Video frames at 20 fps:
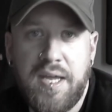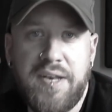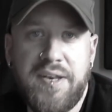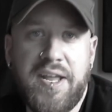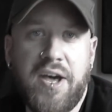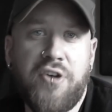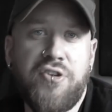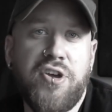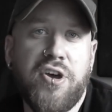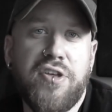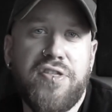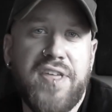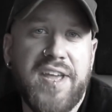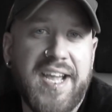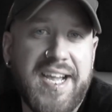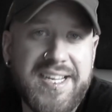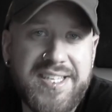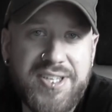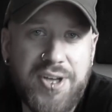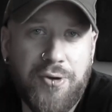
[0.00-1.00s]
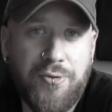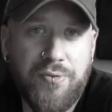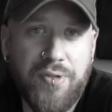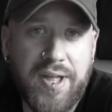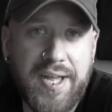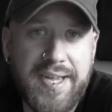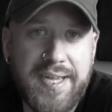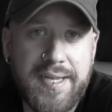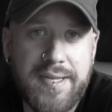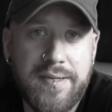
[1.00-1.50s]
Now, another thing I don't
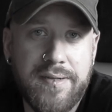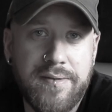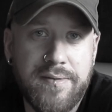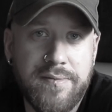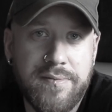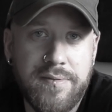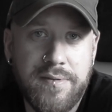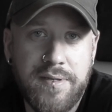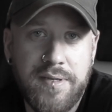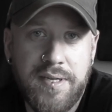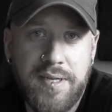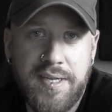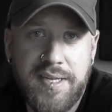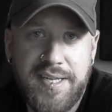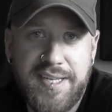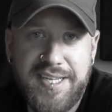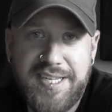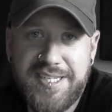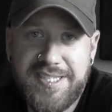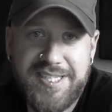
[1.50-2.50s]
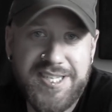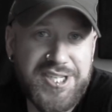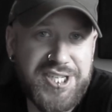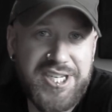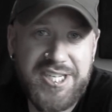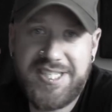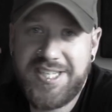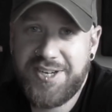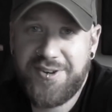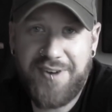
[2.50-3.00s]
like is the
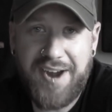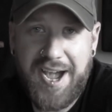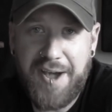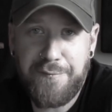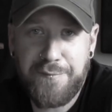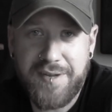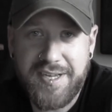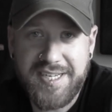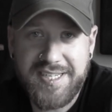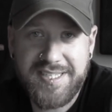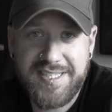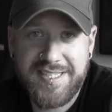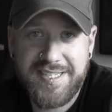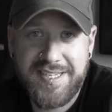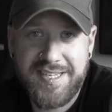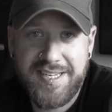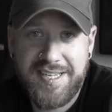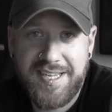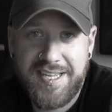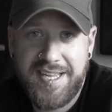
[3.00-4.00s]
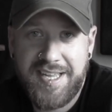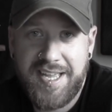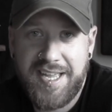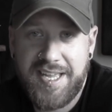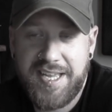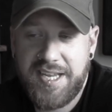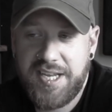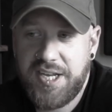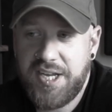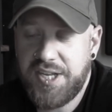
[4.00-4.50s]
cheesy graphics.
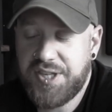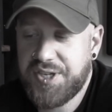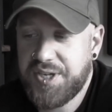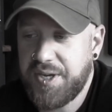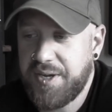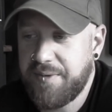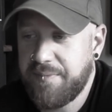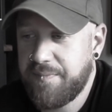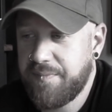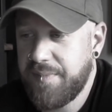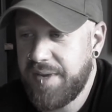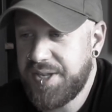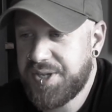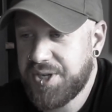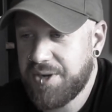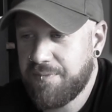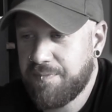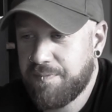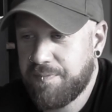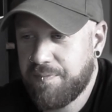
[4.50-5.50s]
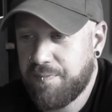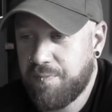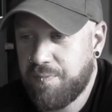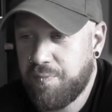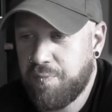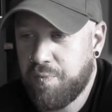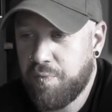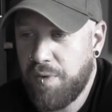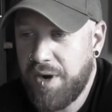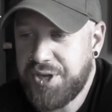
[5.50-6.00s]
It's a
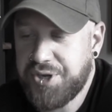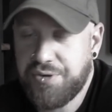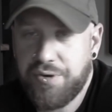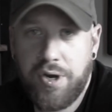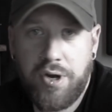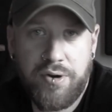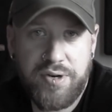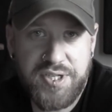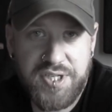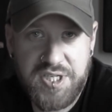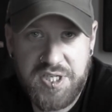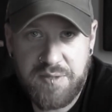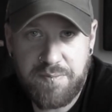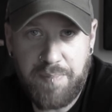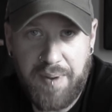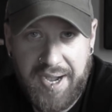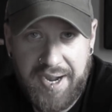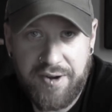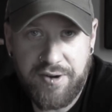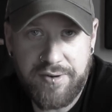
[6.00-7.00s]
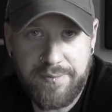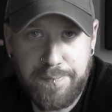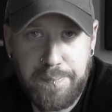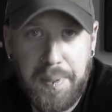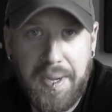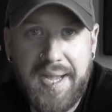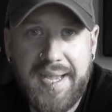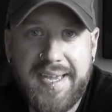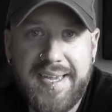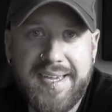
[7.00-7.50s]
retro-inspired
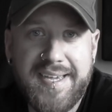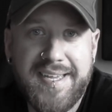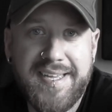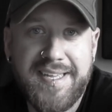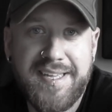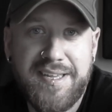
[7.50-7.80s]
bike,